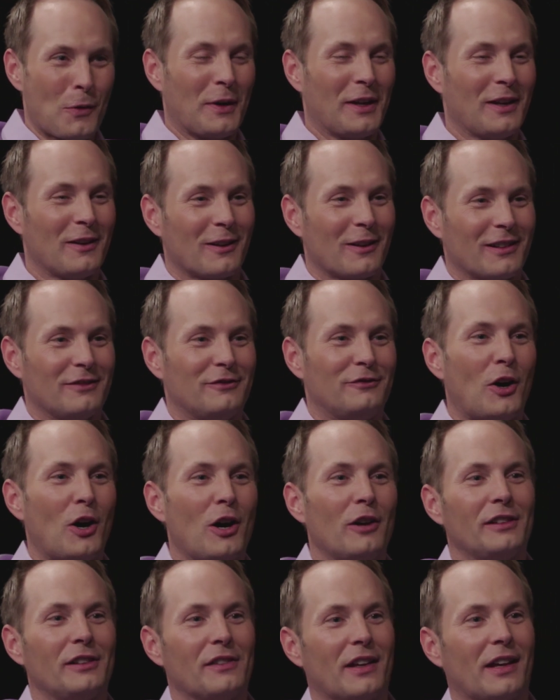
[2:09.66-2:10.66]
we are
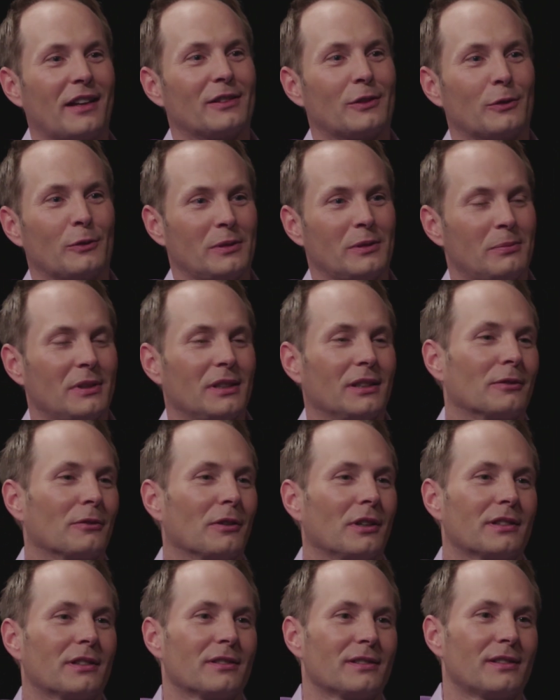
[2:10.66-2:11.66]
evolving that as we speak,
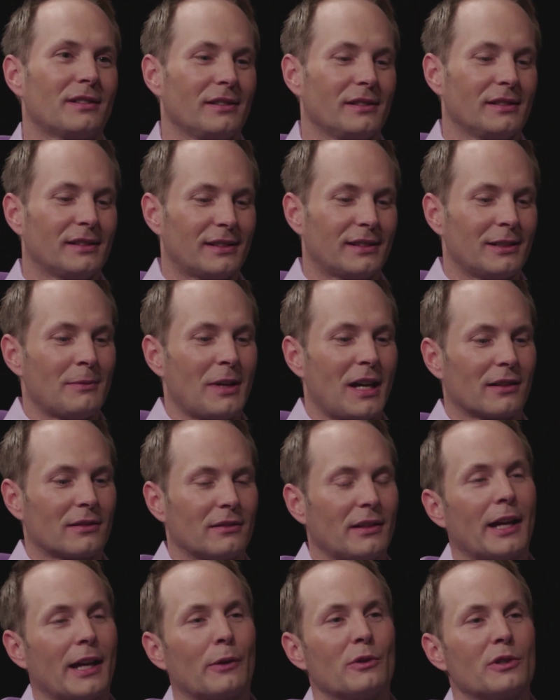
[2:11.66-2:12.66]
right? There's the
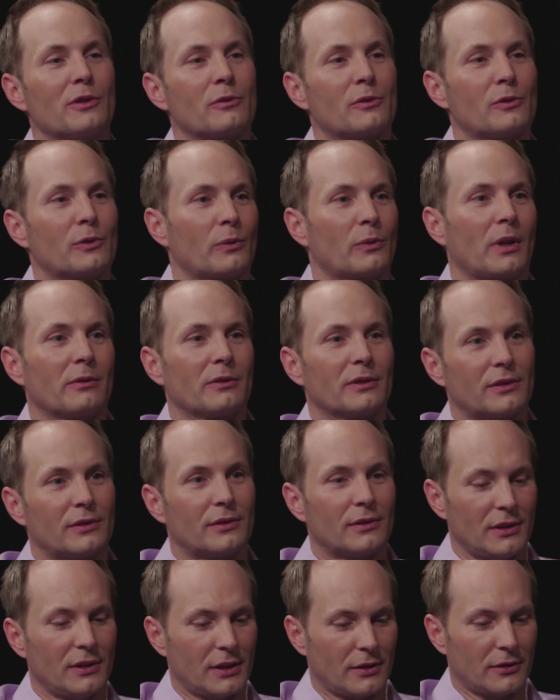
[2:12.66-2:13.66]
cinematic language, which is what I
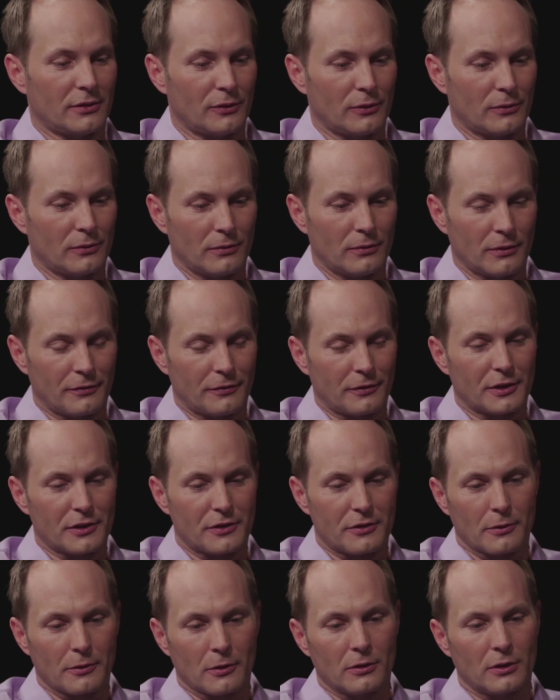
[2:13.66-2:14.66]
was, you know,
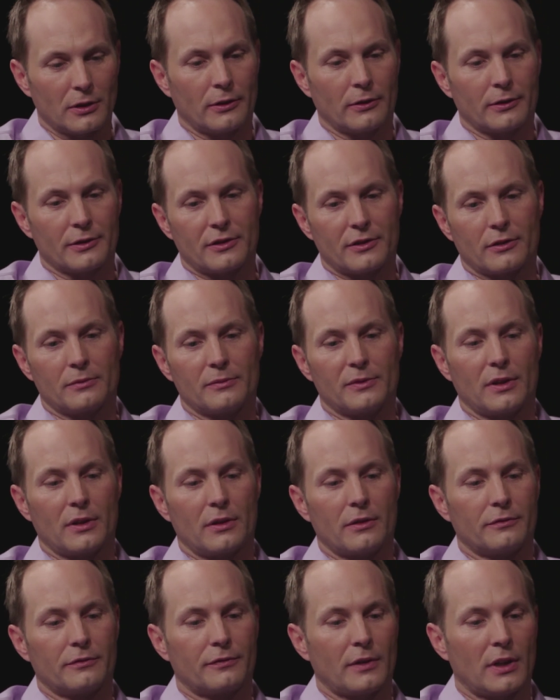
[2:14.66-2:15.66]
referring to earlier in terms
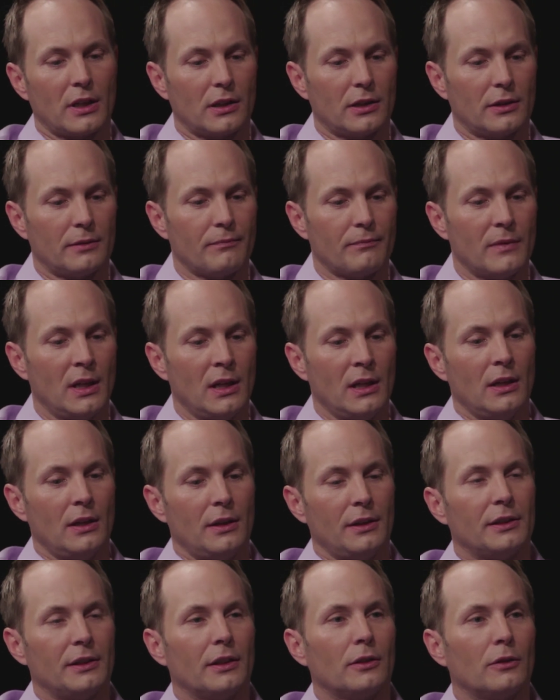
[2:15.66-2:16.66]
of, um,
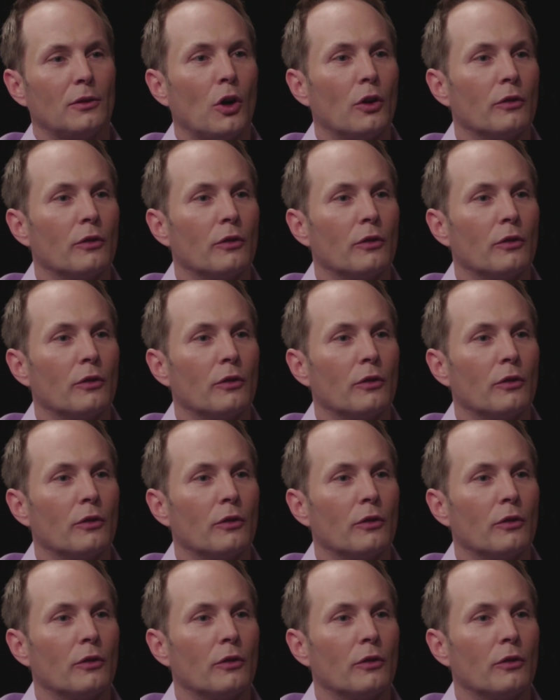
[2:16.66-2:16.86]
you know,